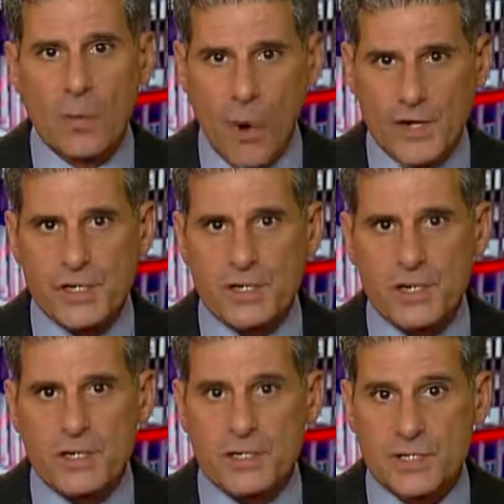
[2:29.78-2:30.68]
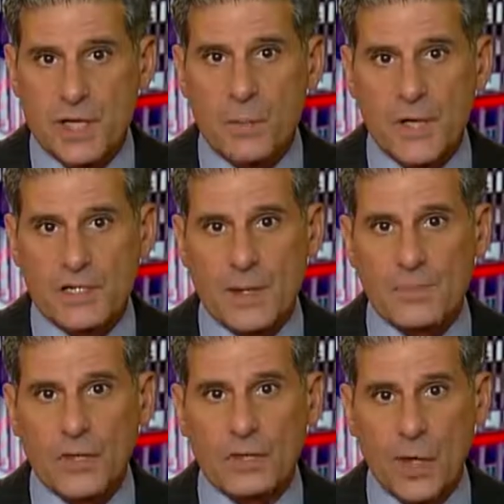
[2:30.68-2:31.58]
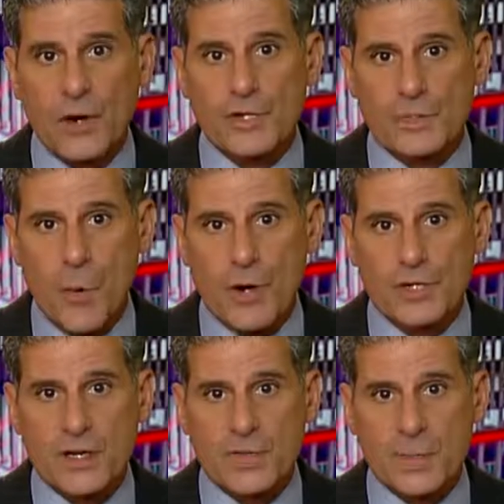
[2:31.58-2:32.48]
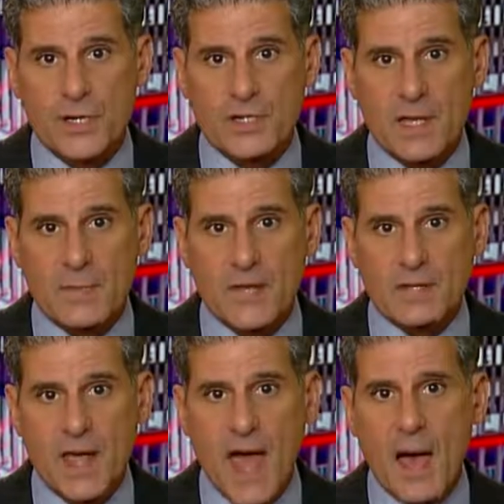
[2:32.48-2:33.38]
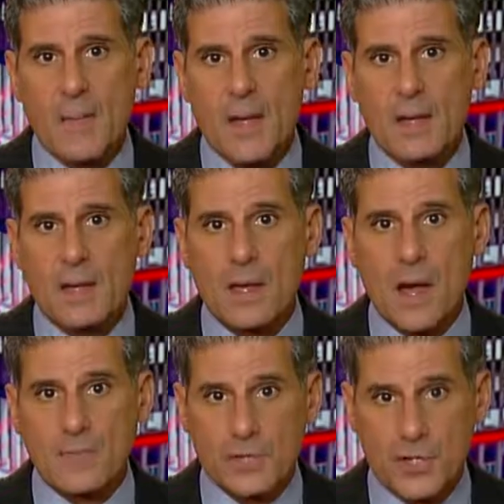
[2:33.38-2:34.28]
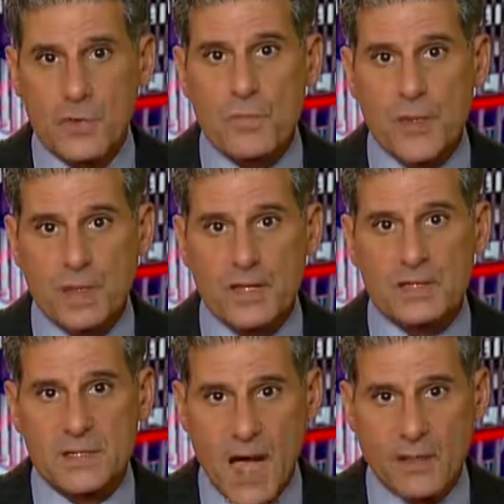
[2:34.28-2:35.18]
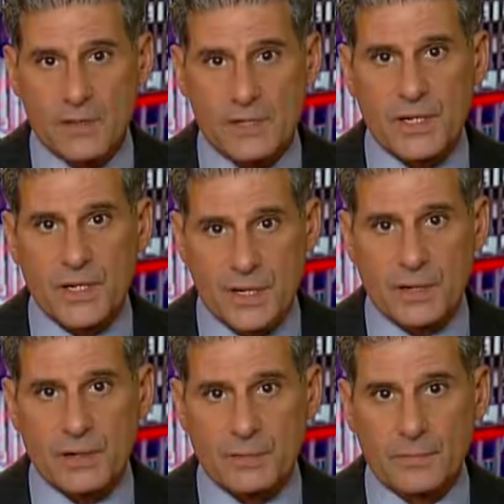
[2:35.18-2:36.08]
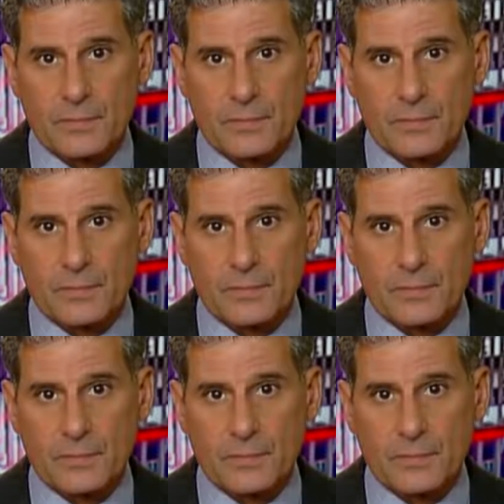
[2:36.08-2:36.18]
Washington still picks up the largest portion of the peacekeeping tab of $2 billion a year.